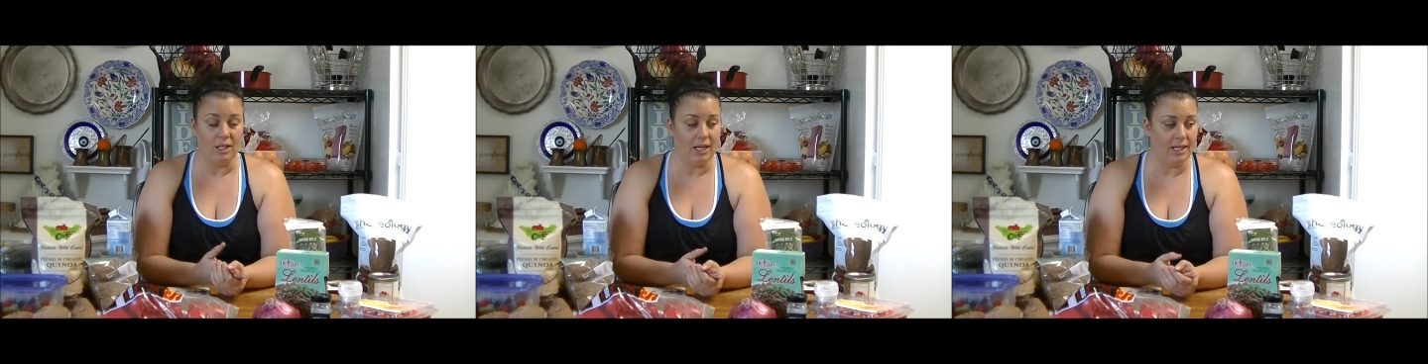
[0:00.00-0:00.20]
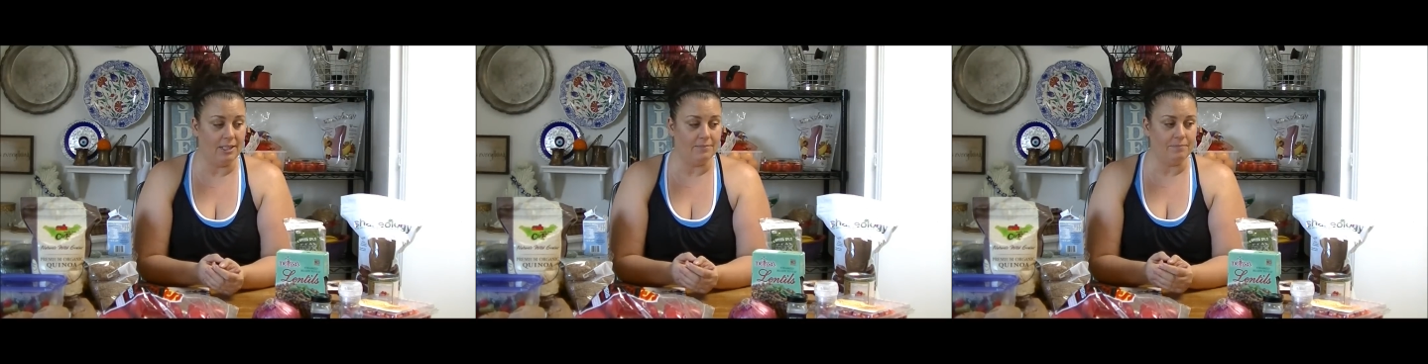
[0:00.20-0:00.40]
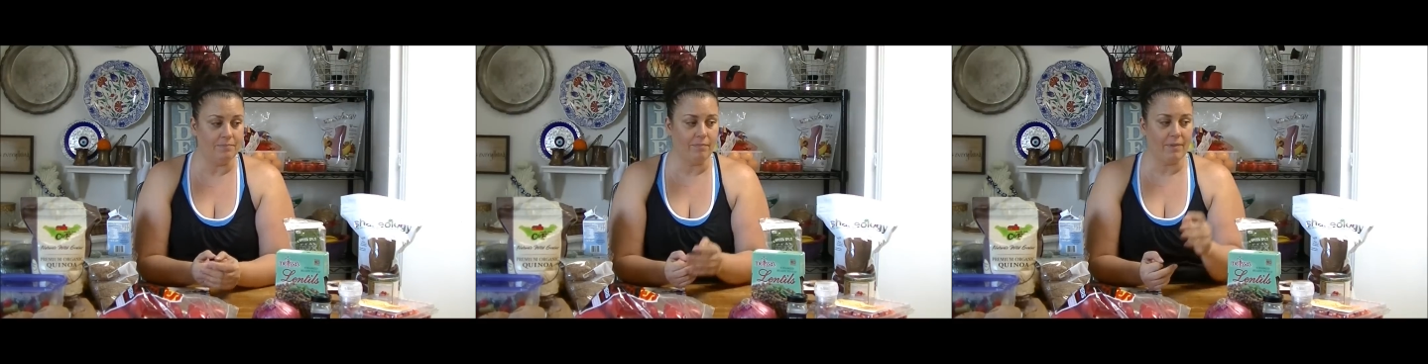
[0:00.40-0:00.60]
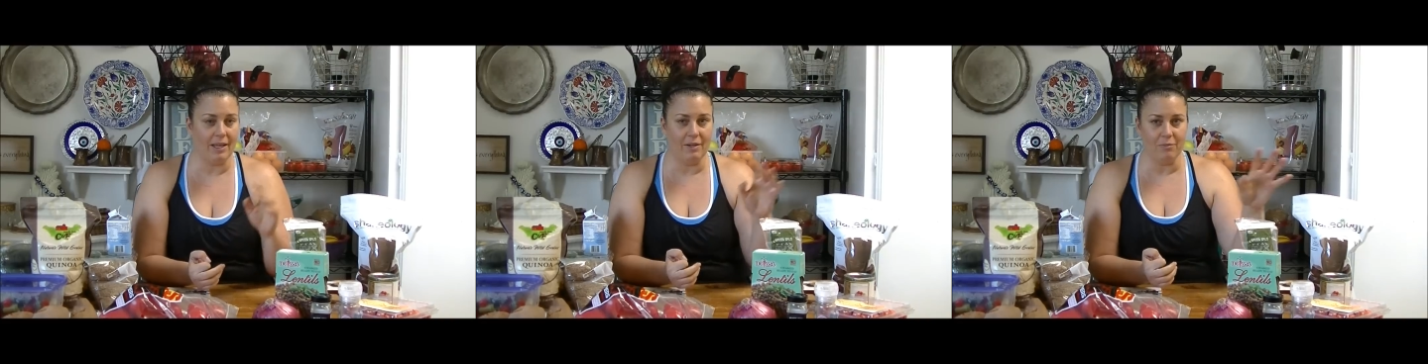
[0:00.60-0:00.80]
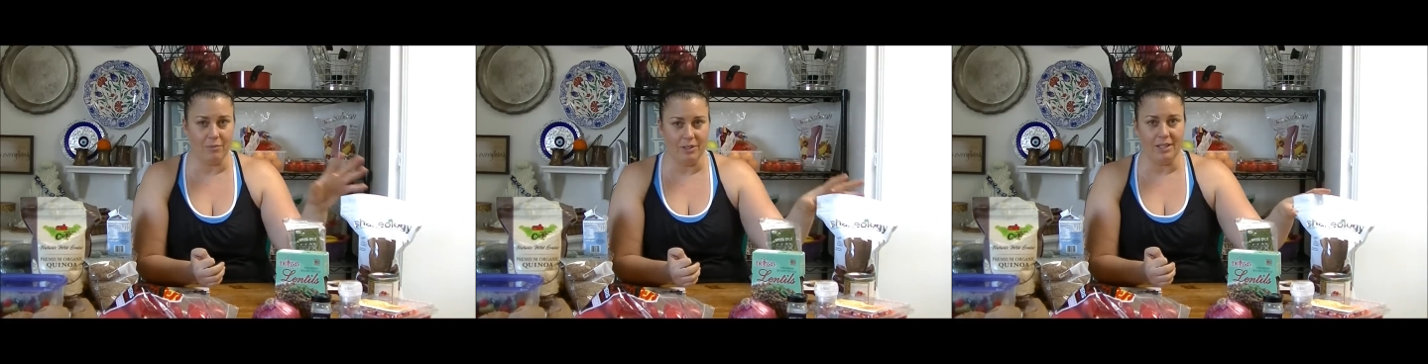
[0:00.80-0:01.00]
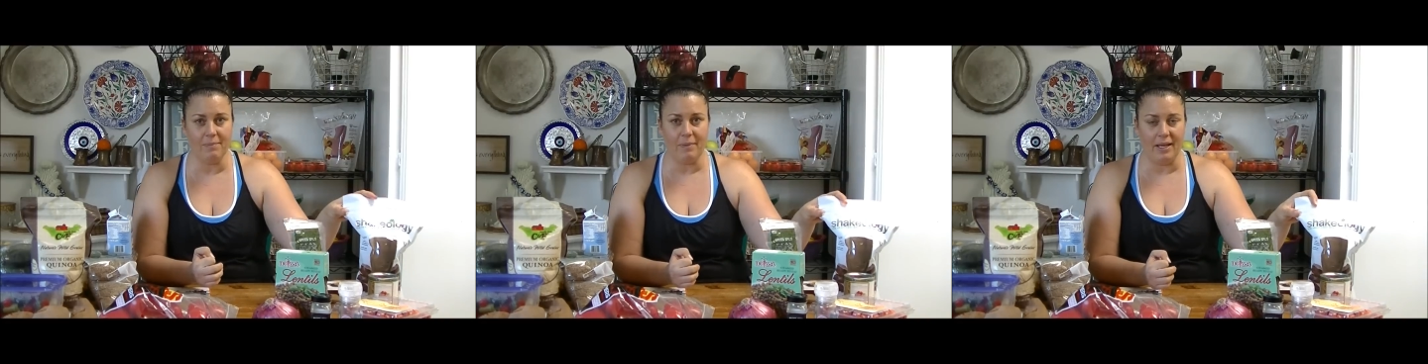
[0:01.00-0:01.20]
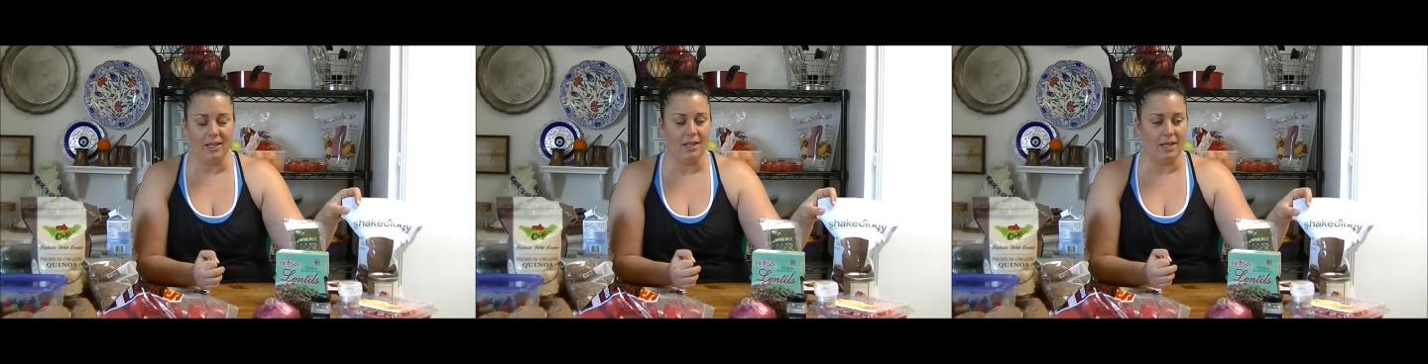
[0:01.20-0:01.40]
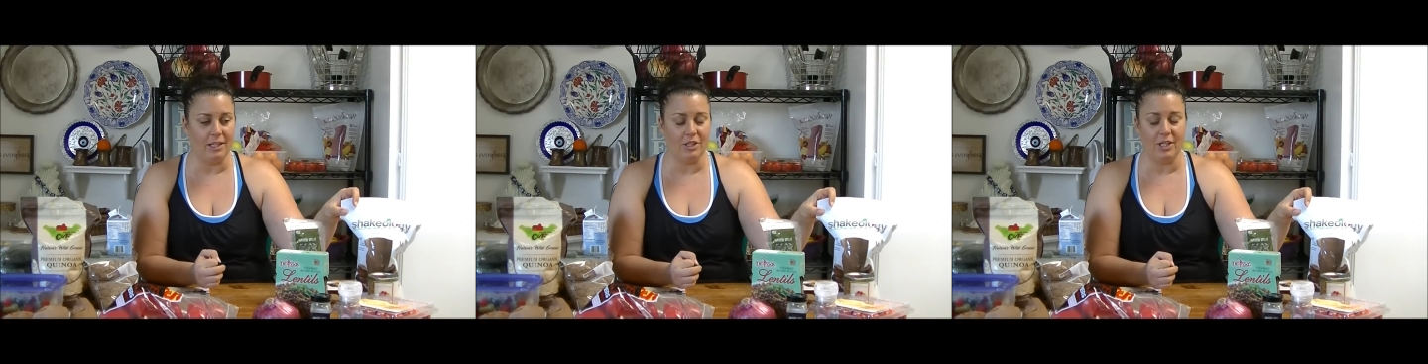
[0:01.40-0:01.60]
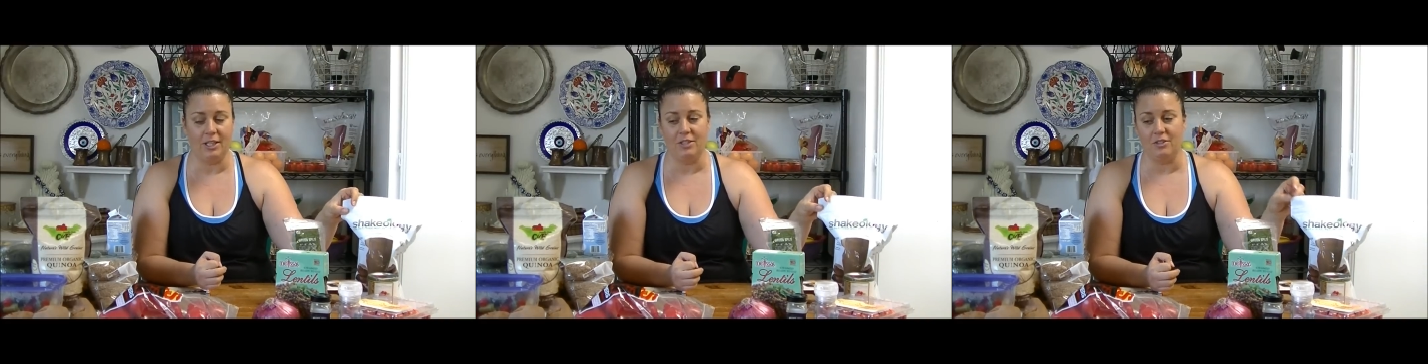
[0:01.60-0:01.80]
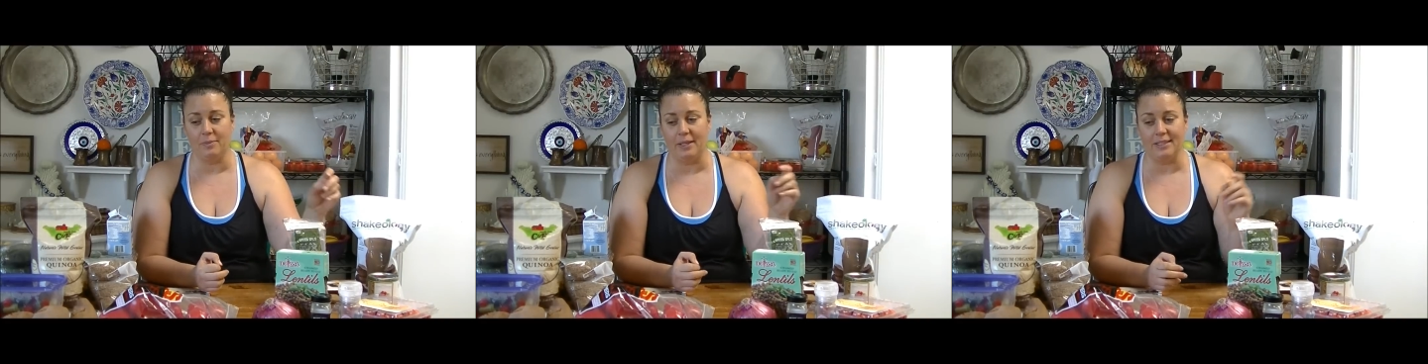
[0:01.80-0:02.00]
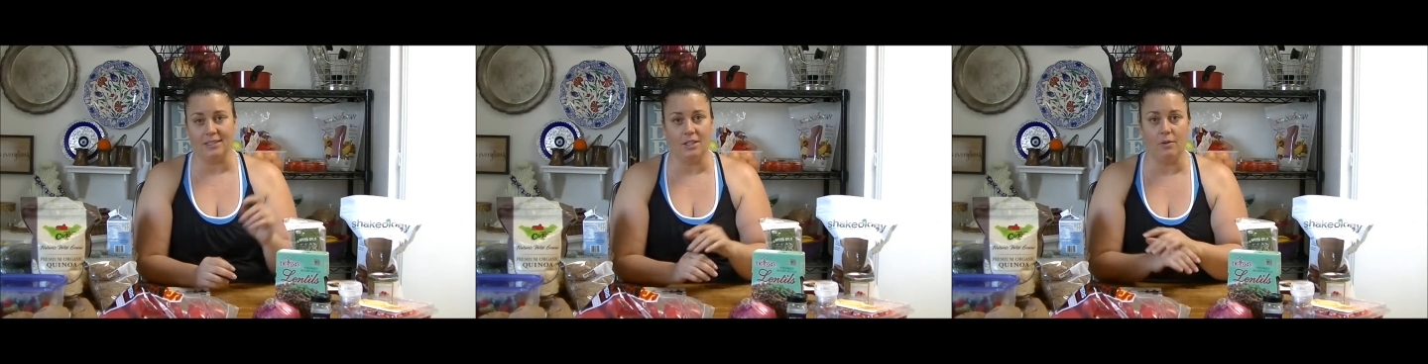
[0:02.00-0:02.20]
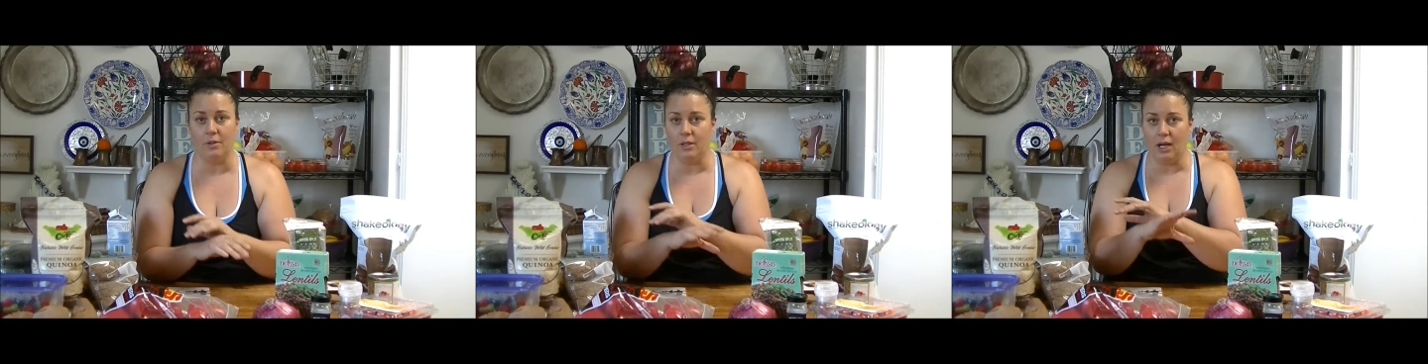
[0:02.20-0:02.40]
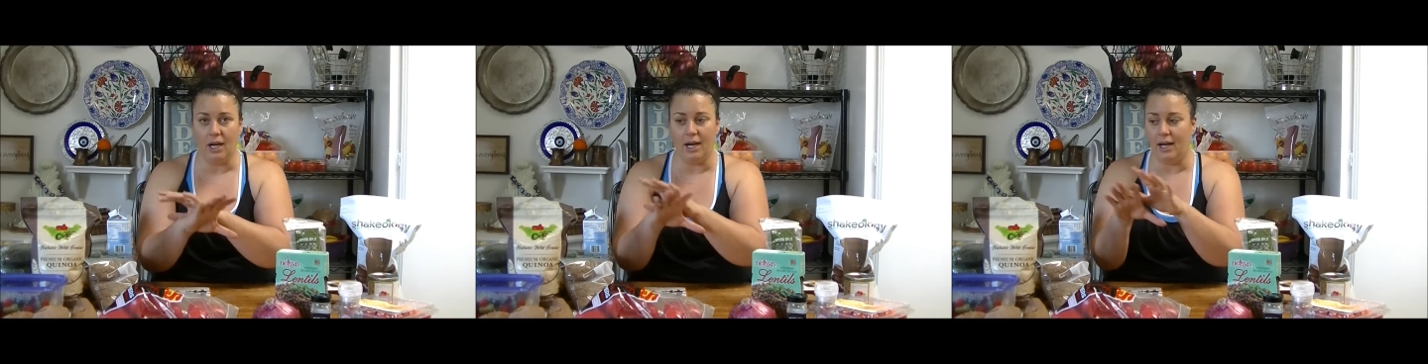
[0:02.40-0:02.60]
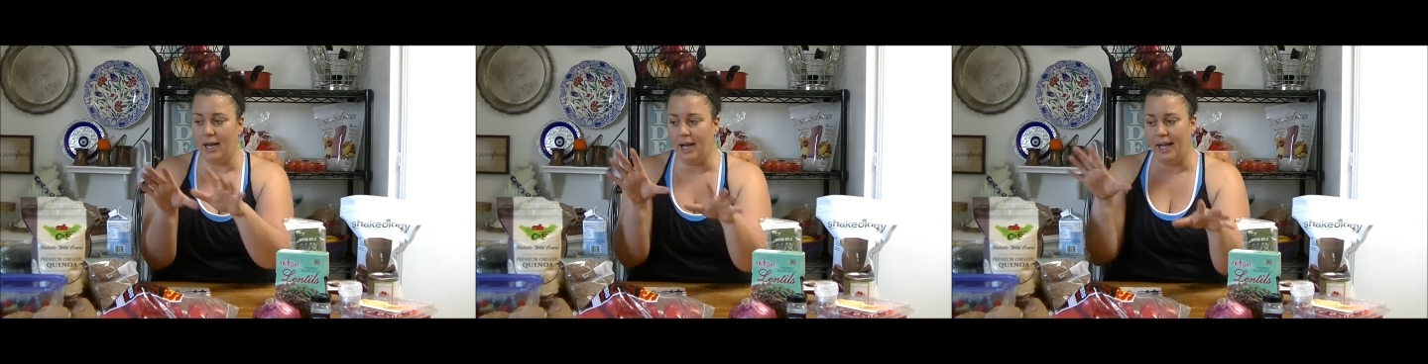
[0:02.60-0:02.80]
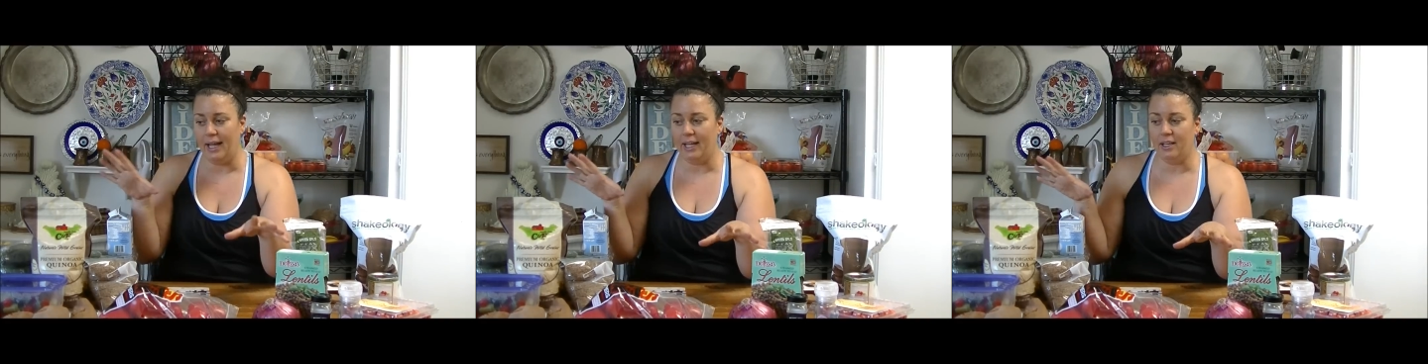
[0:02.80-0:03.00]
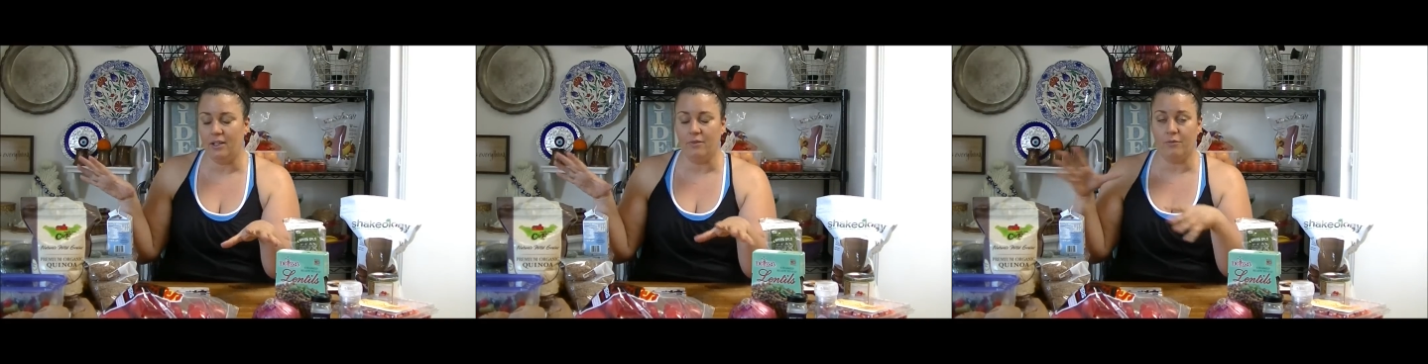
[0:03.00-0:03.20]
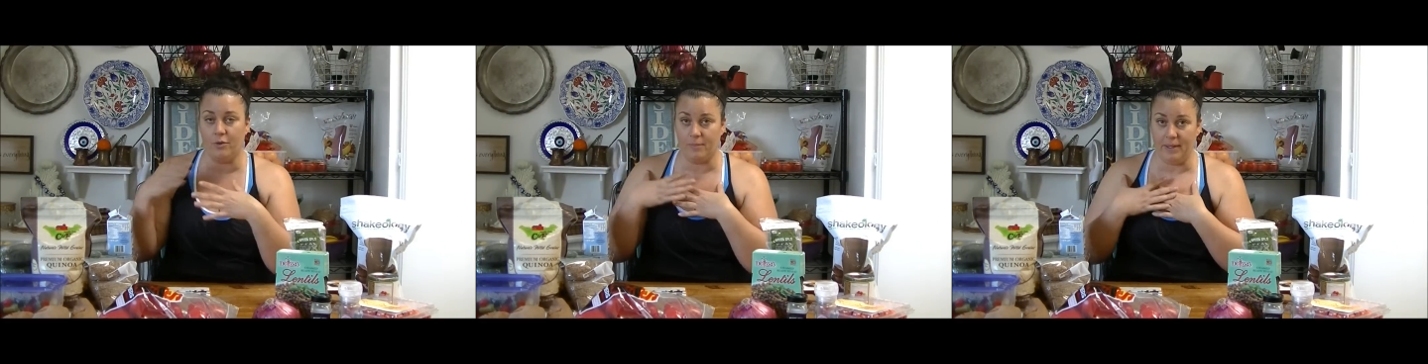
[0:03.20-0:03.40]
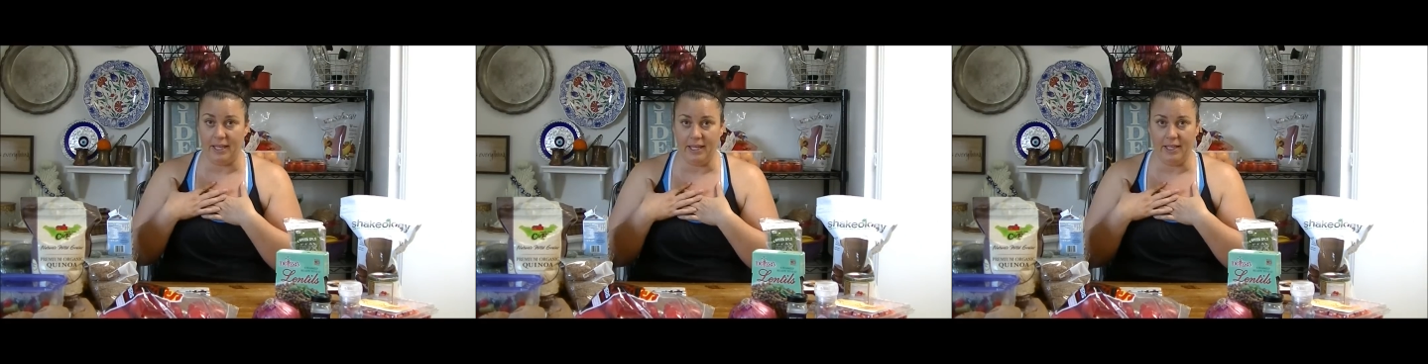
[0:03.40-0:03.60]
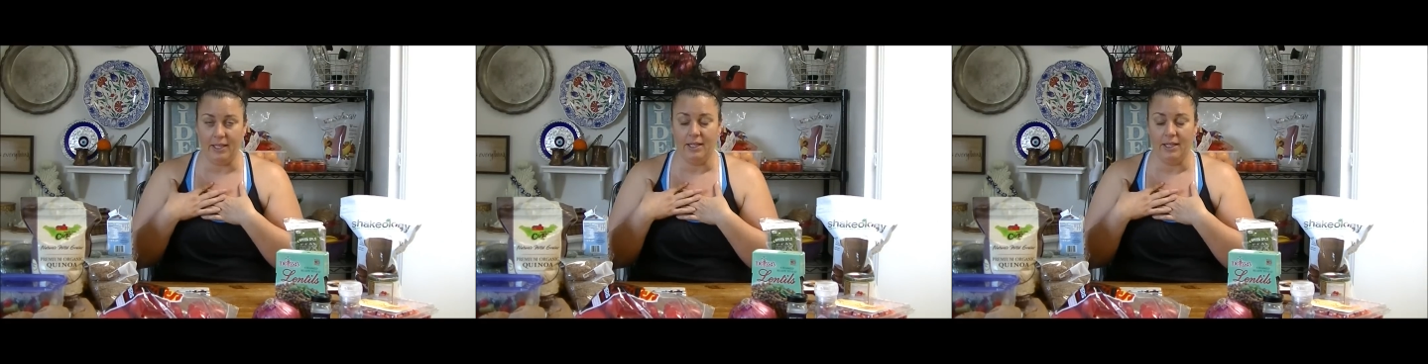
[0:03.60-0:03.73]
Um, it really made a lot of change for me. So I, for me,